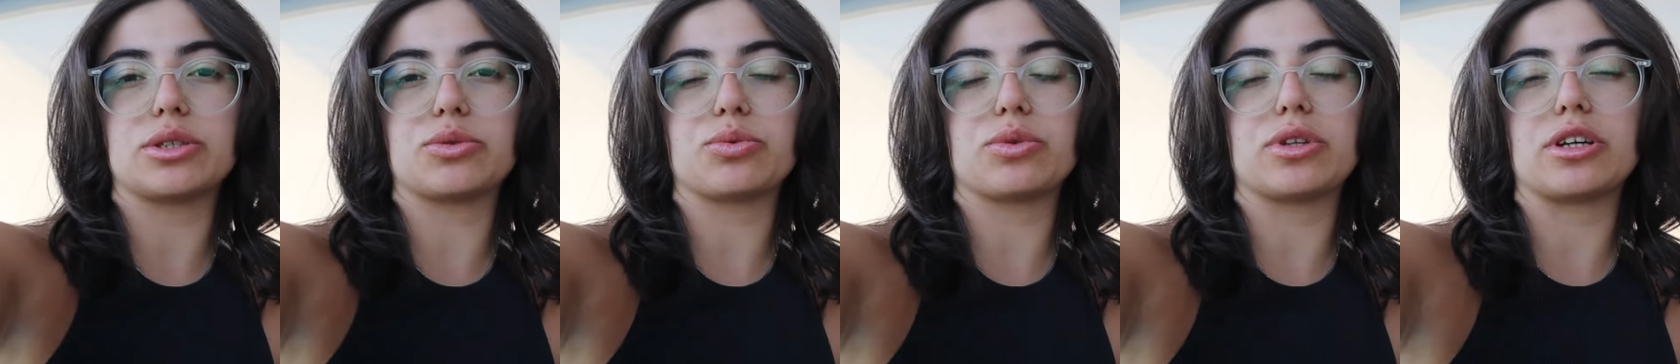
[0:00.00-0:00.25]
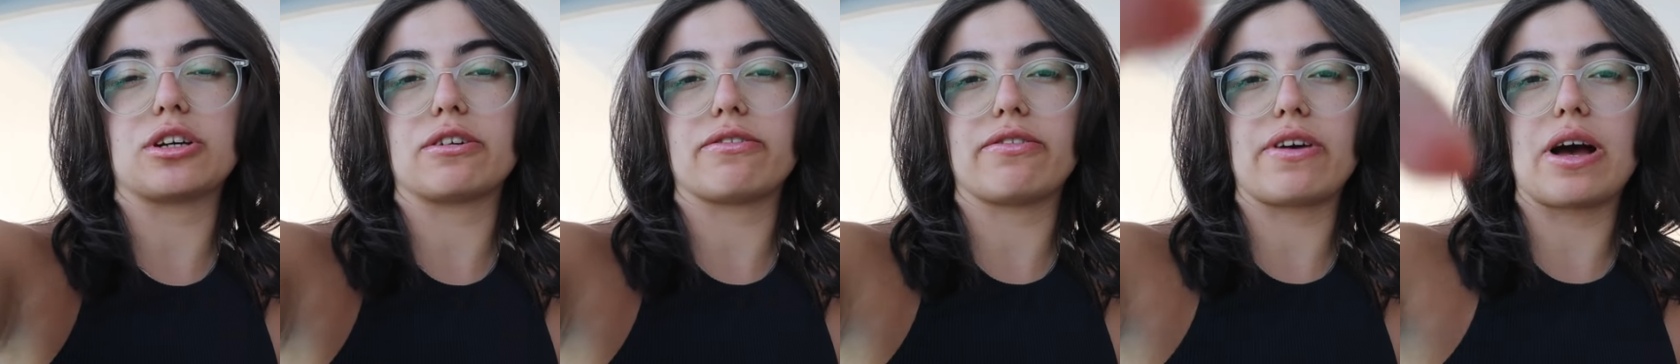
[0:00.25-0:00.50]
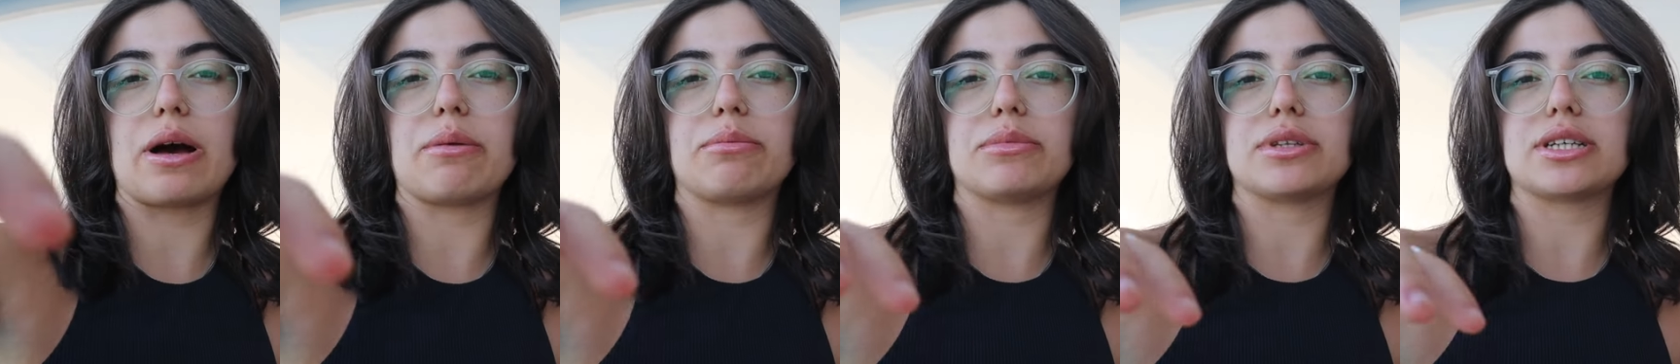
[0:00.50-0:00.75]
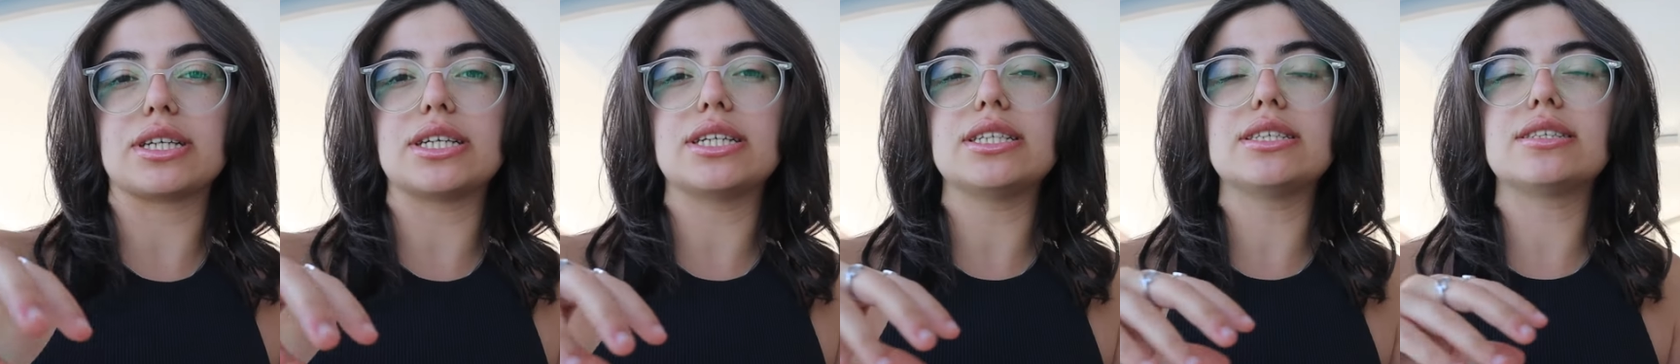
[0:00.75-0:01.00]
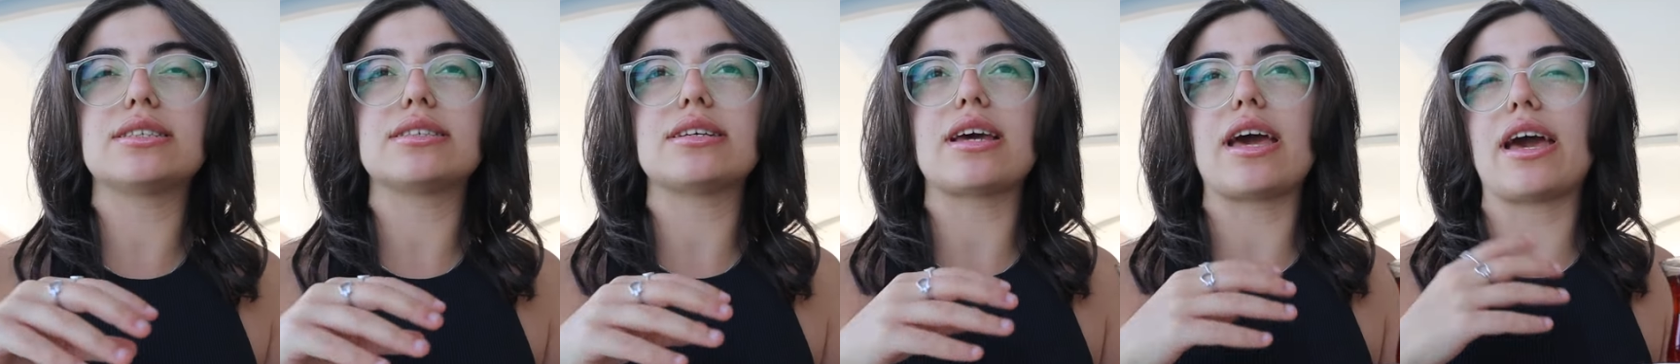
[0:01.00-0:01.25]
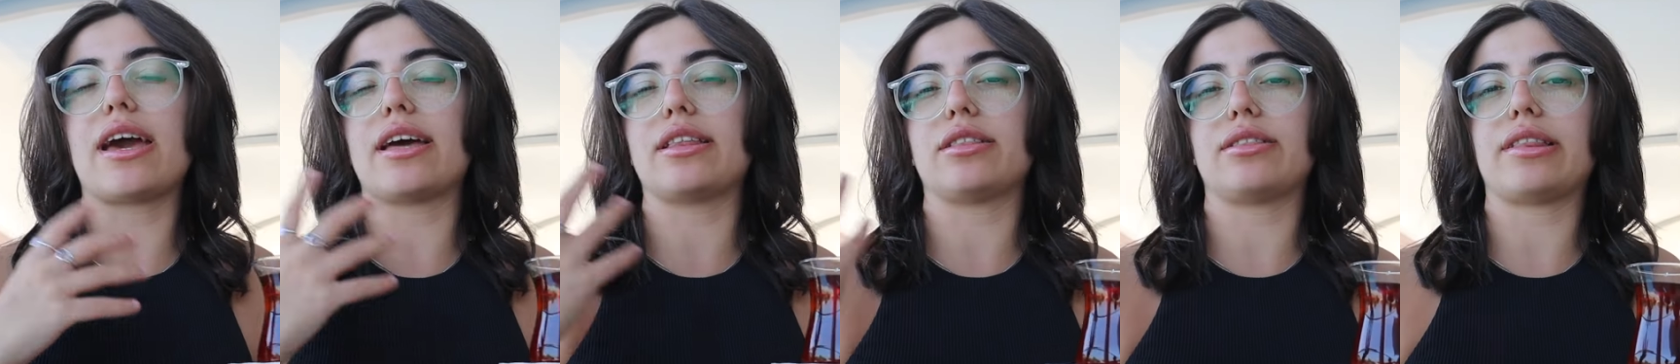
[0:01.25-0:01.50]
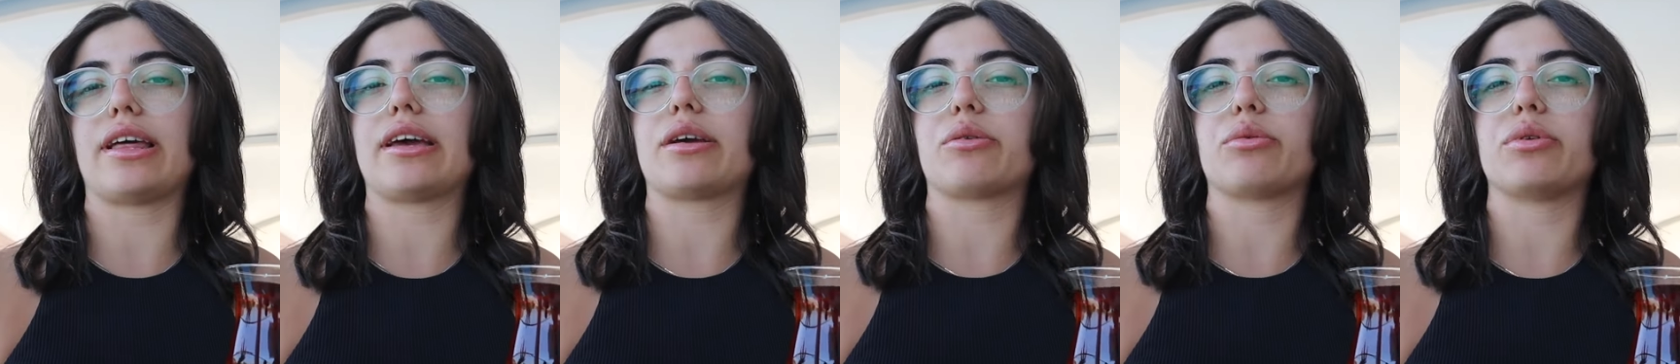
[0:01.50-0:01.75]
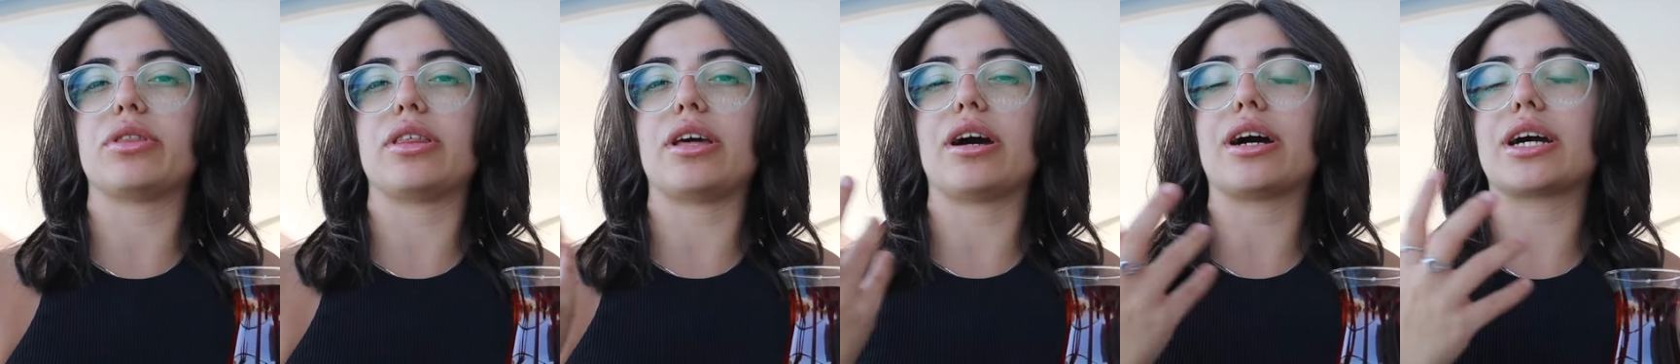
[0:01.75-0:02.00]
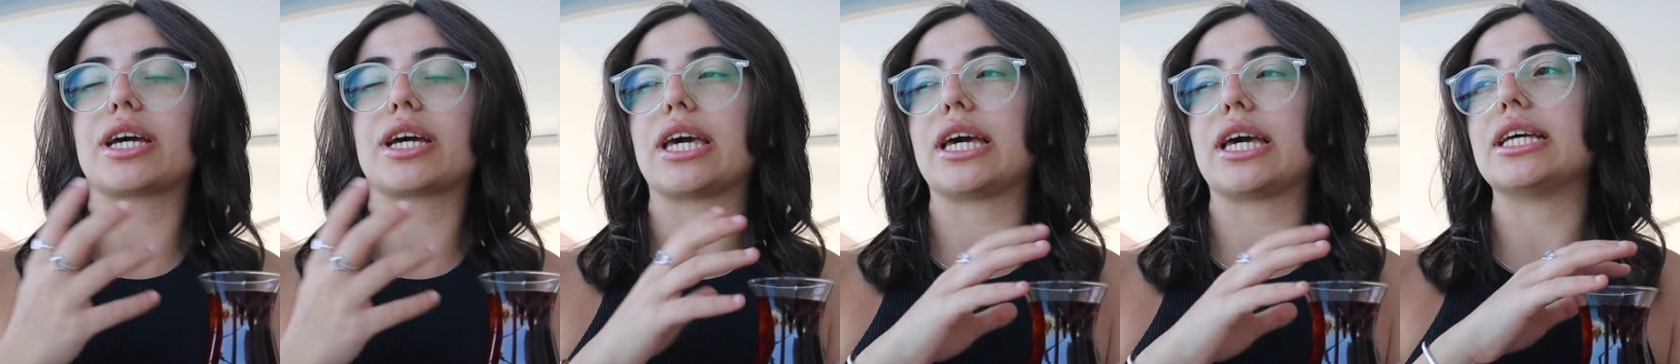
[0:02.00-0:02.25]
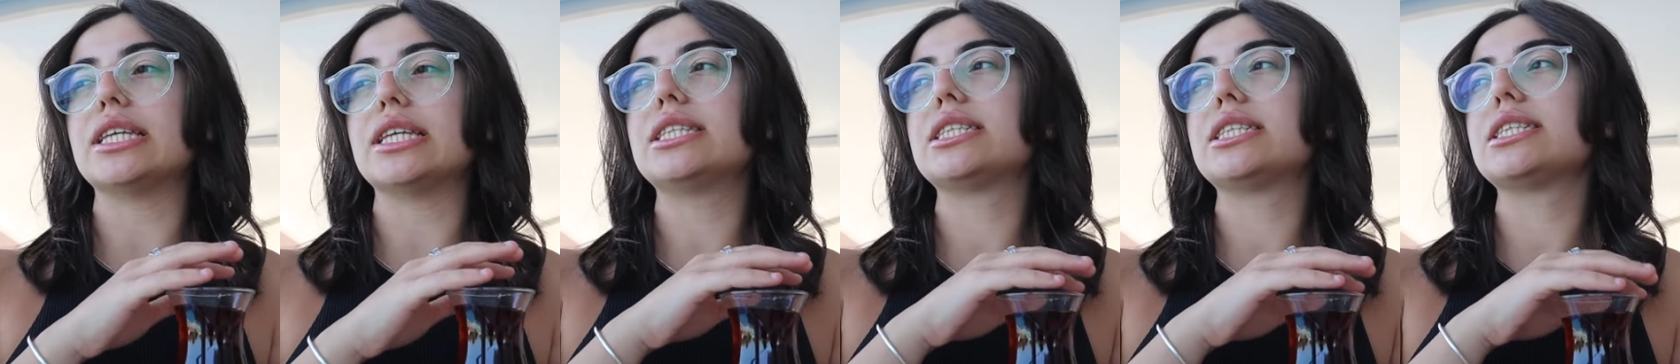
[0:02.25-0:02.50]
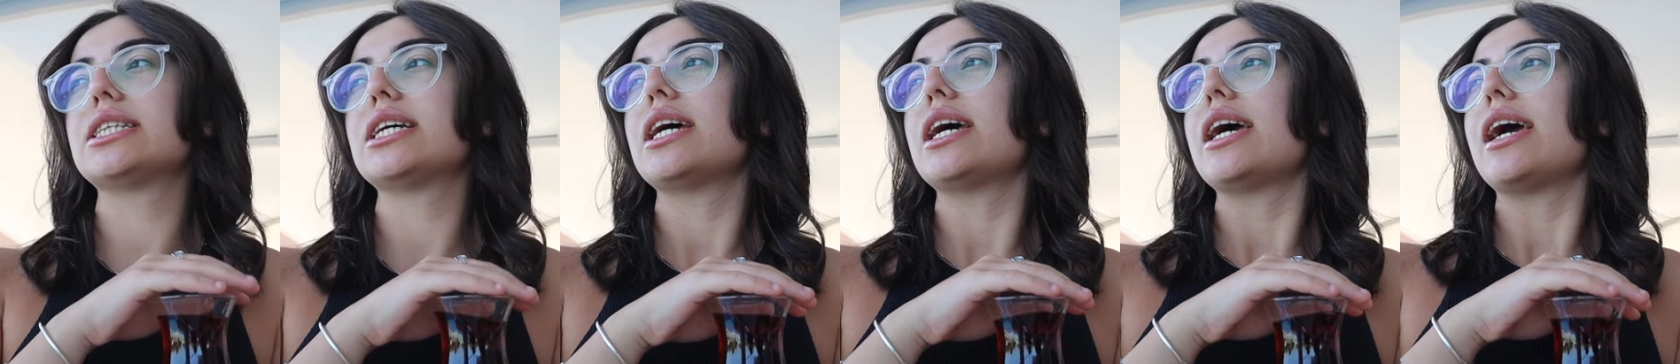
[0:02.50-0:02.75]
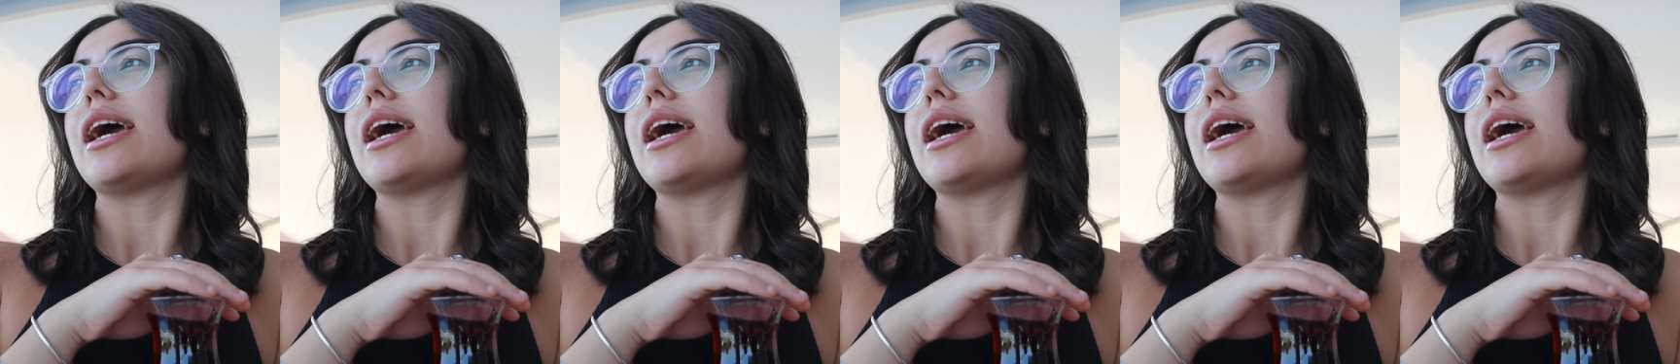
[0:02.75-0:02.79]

is with their families and like with young kids,